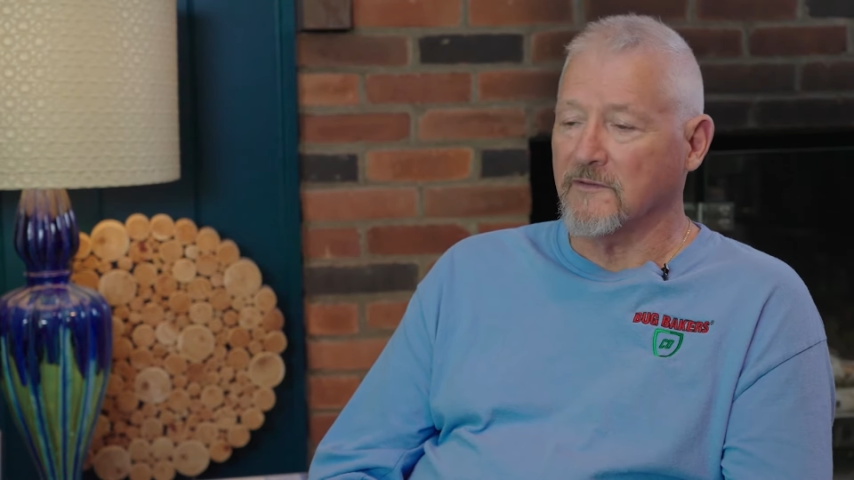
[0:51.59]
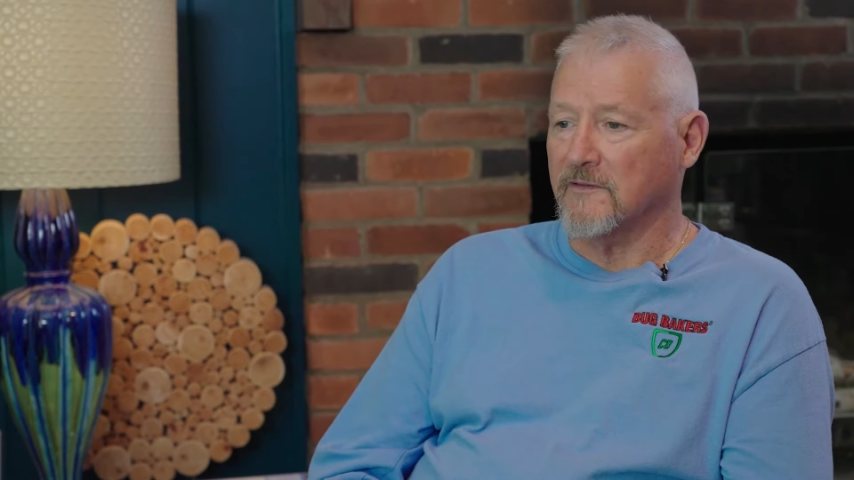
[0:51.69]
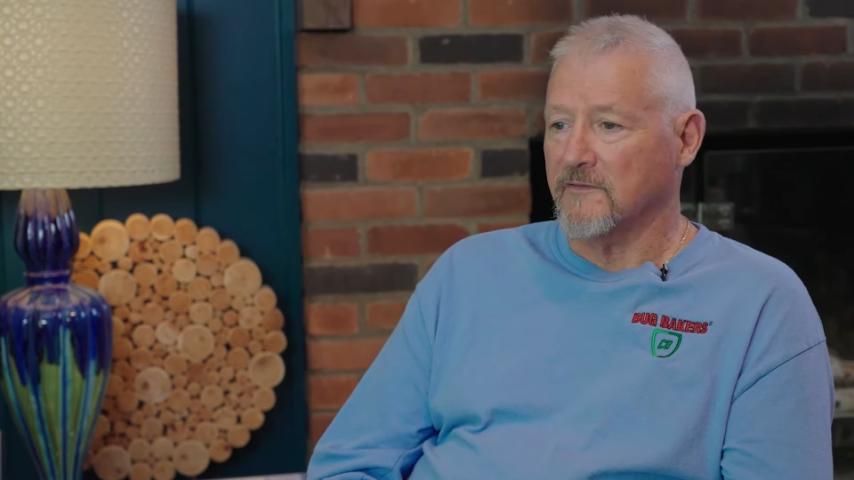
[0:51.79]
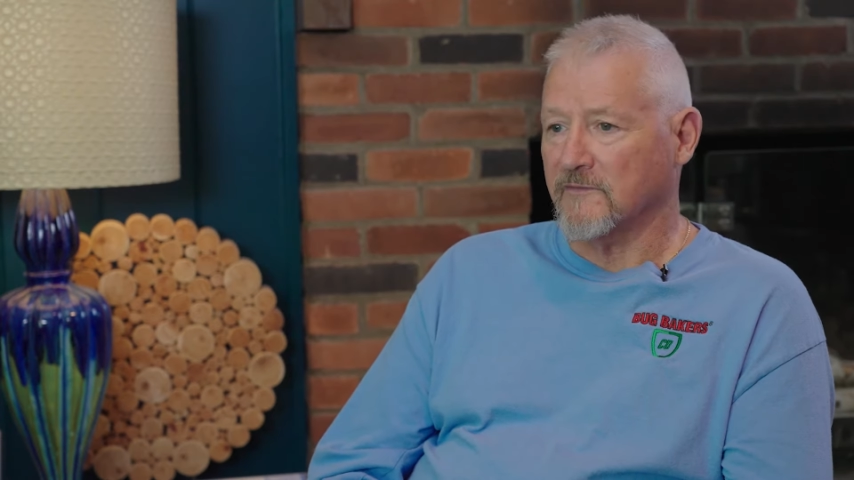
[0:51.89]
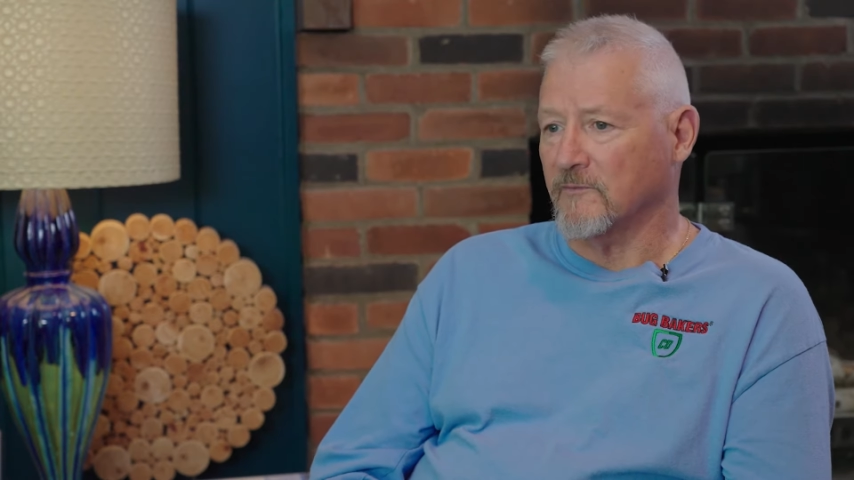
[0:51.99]

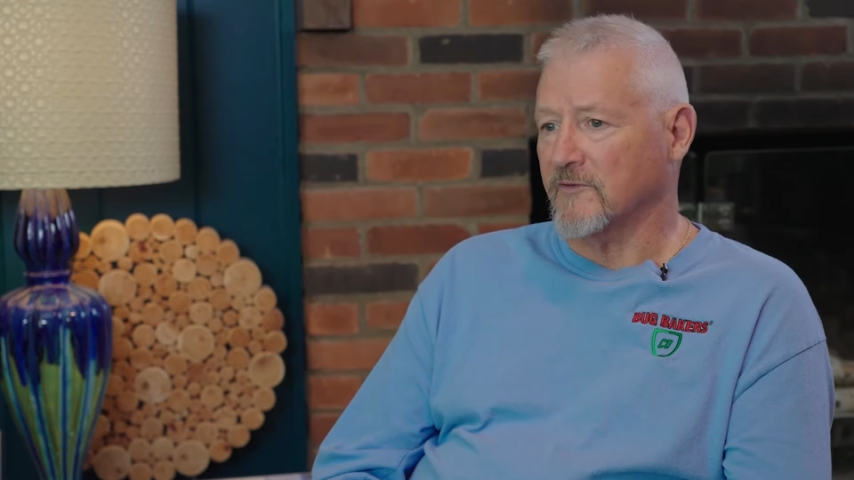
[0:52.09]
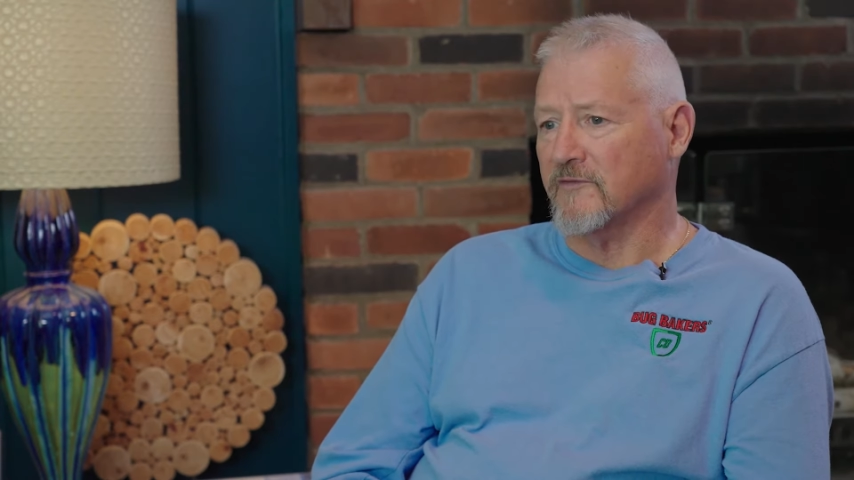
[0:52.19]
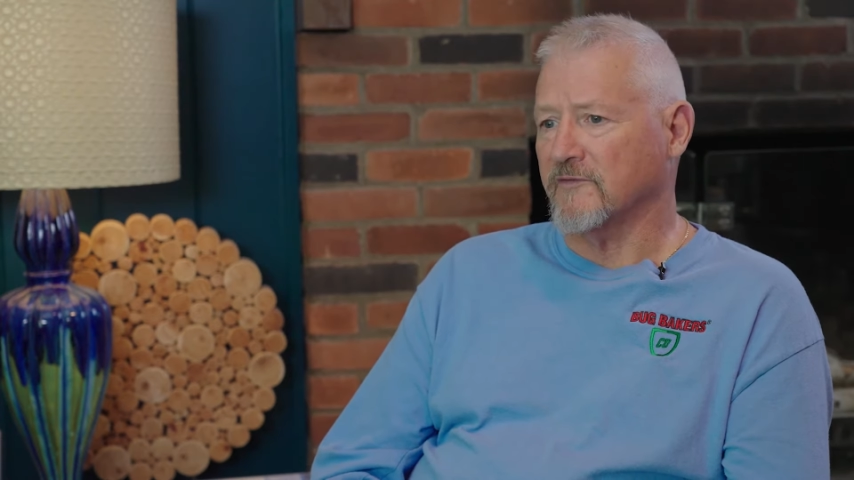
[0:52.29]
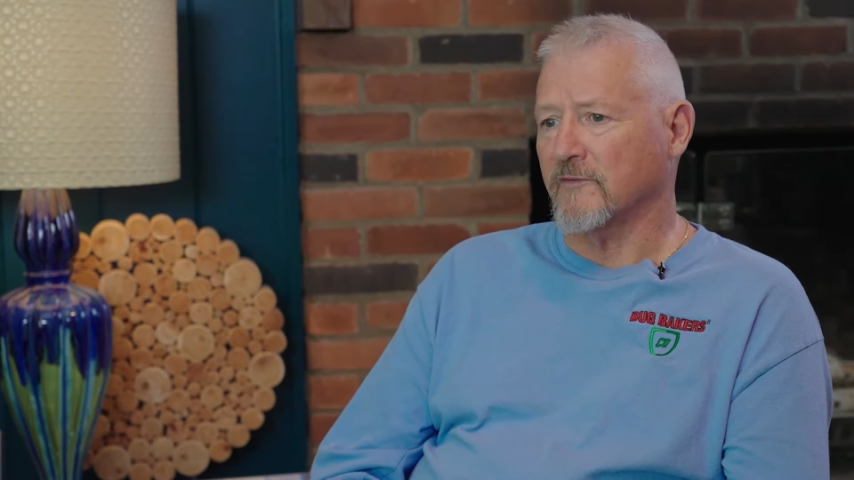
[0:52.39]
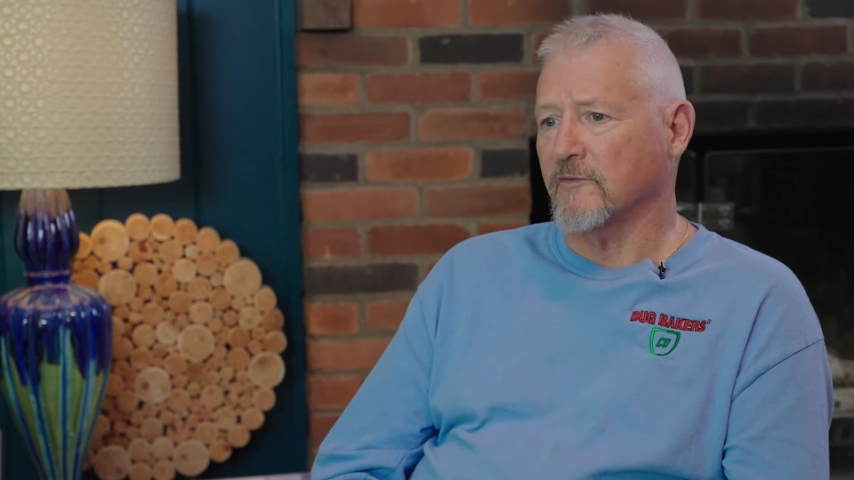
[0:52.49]
that it's much
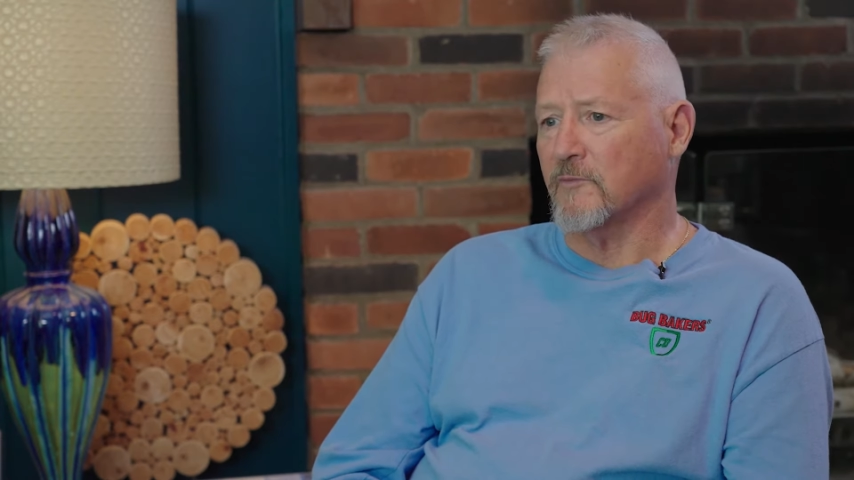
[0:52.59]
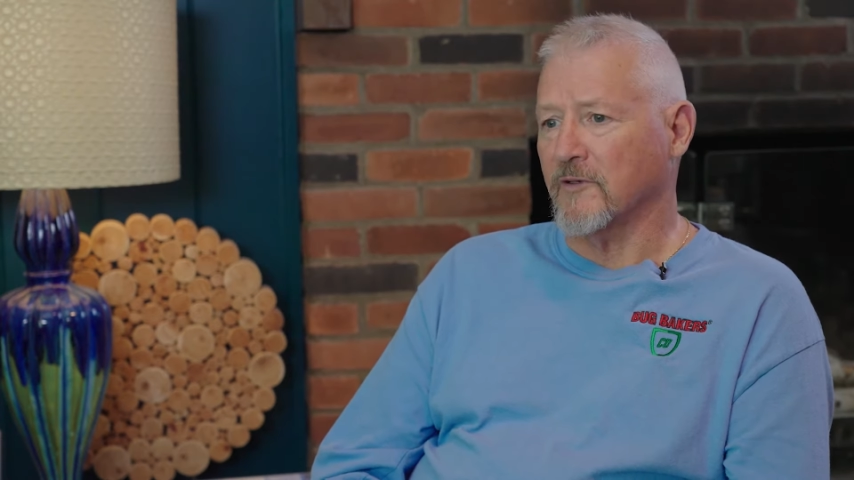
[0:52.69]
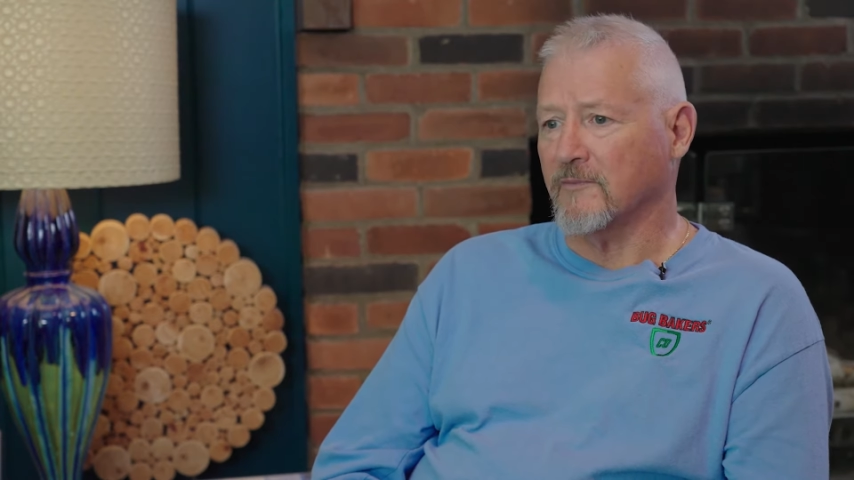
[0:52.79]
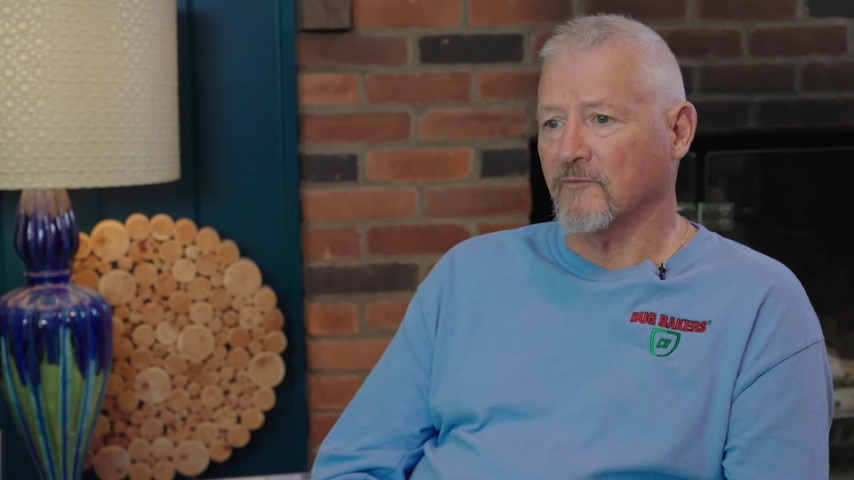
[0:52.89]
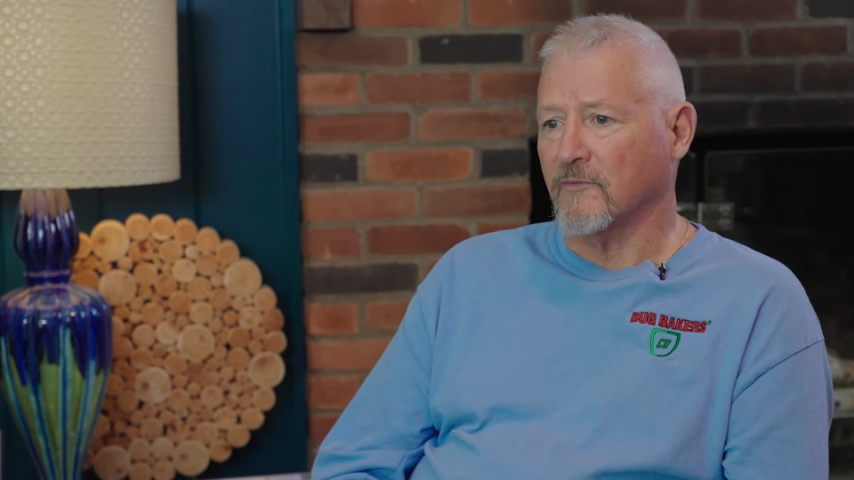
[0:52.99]
easier to prep